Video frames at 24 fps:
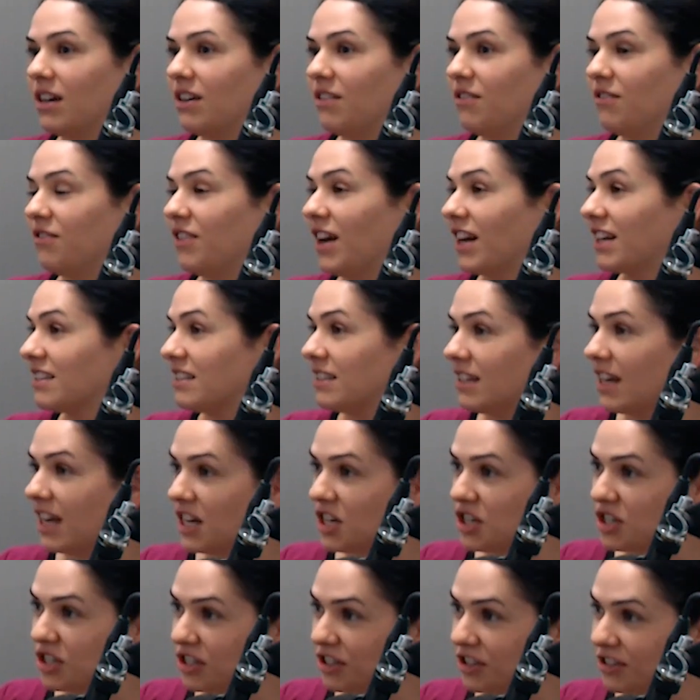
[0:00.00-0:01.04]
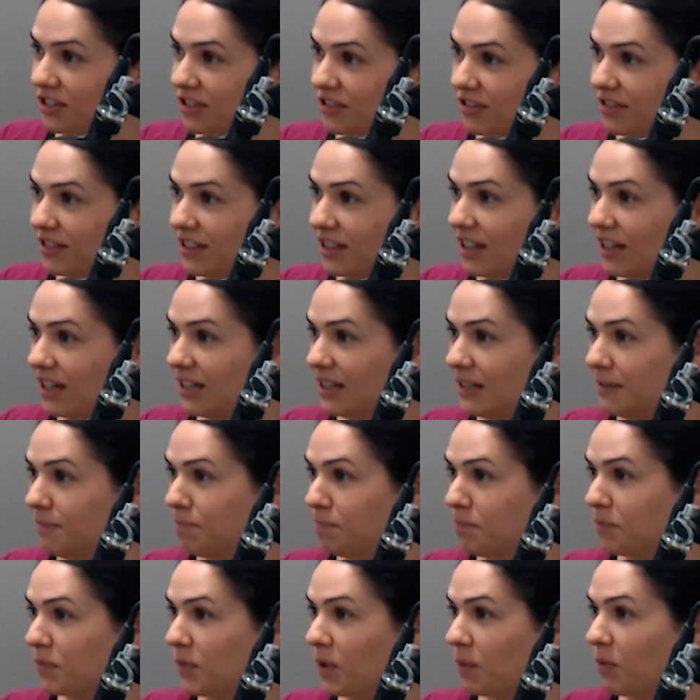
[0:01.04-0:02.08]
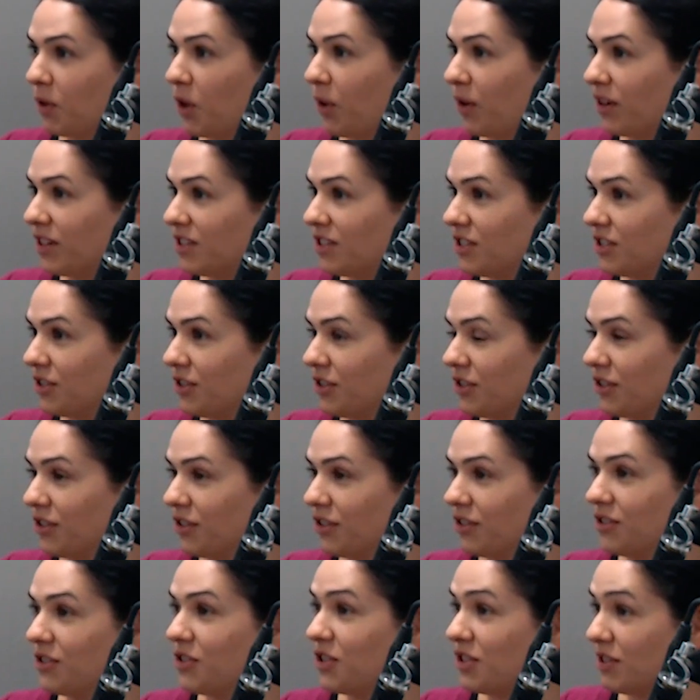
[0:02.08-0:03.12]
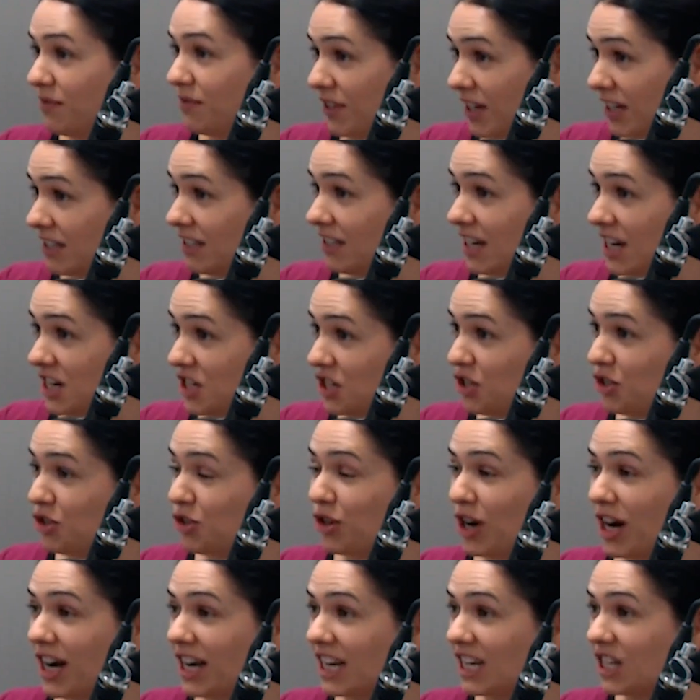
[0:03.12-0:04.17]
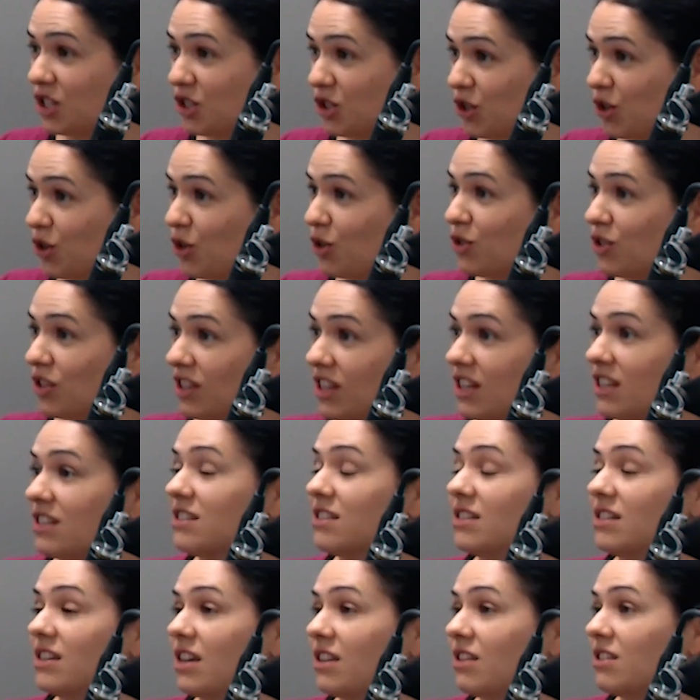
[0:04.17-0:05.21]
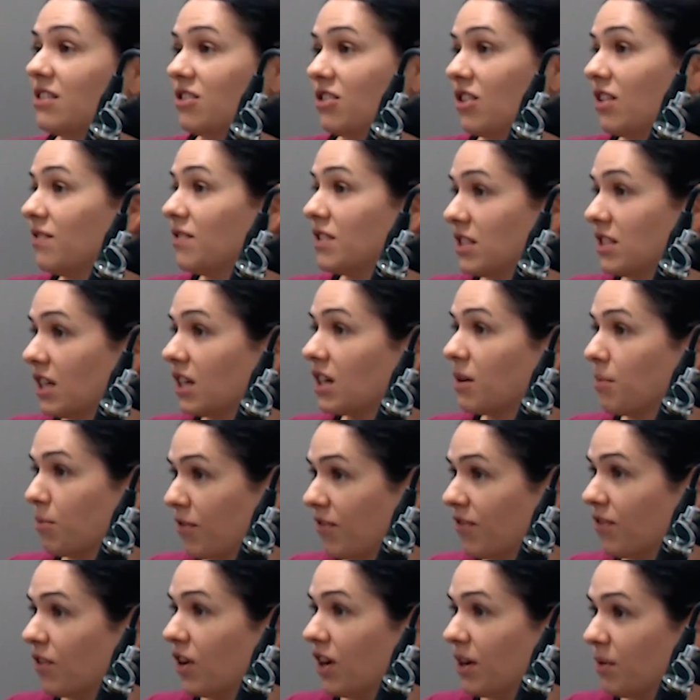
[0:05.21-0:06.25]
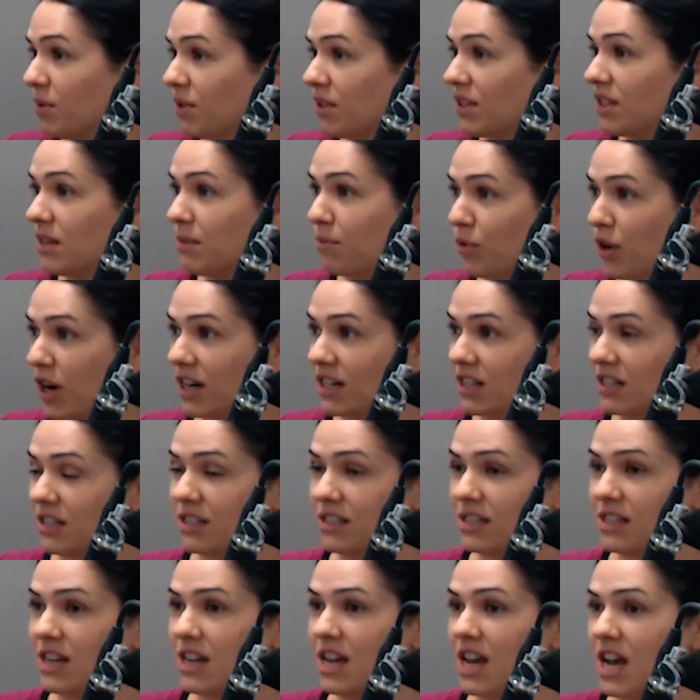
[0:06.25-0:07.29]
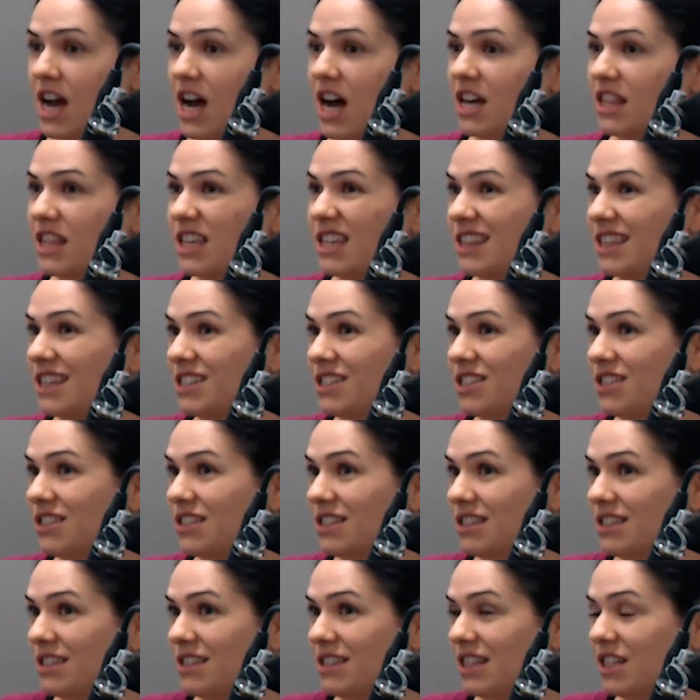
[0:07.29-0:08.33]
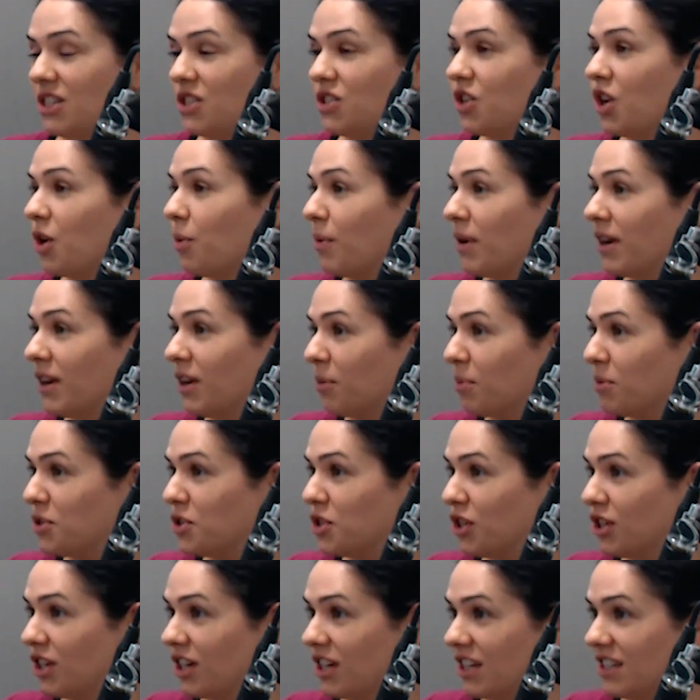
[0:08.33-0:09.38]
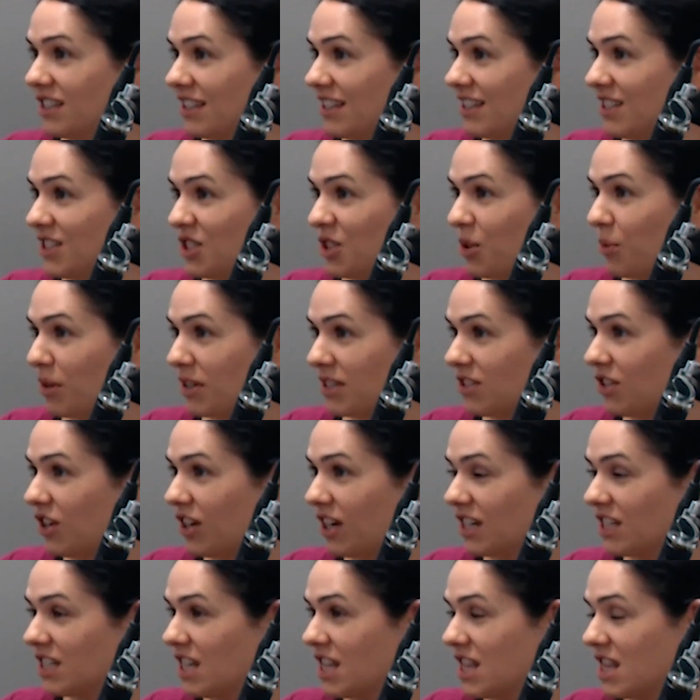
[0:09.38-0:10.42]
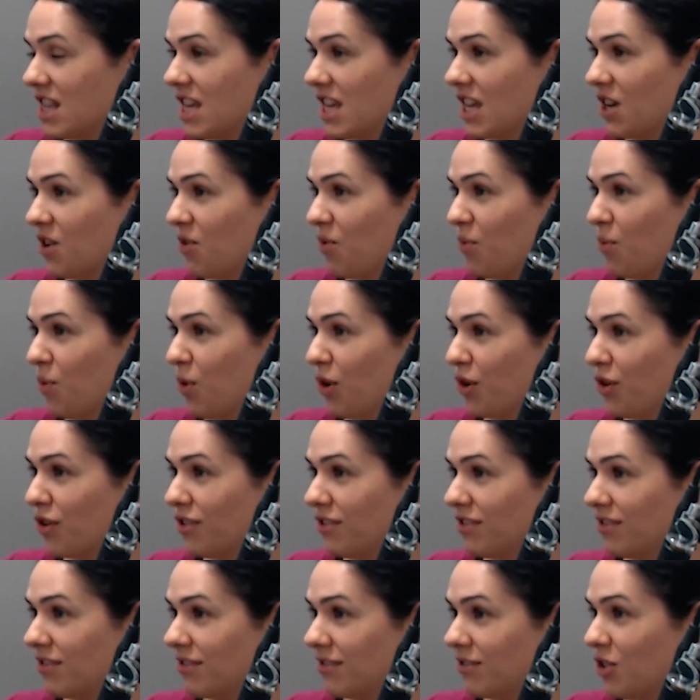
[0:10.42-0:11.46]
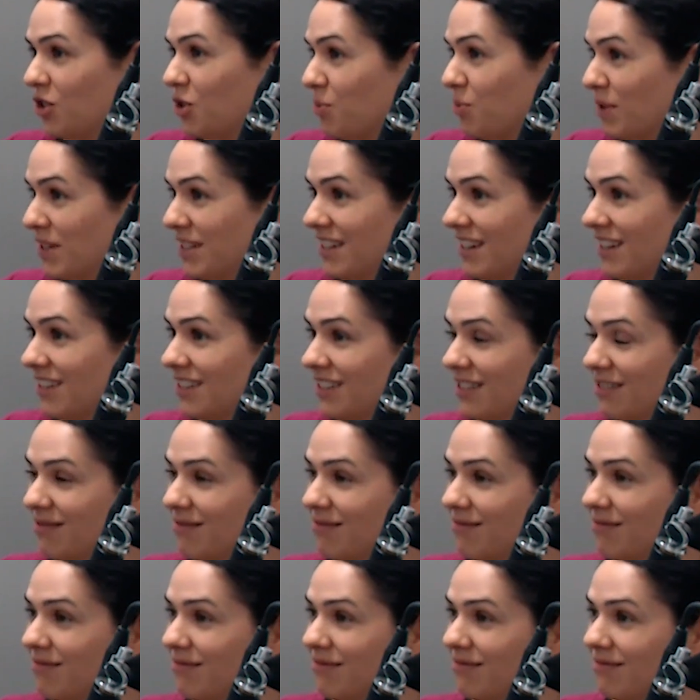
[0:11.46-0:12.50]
vaccination, going to do some vaccination training soon. So that's another service I can provide within the practice. I think there's so many opportunities, and it's so exciting to think what could be done and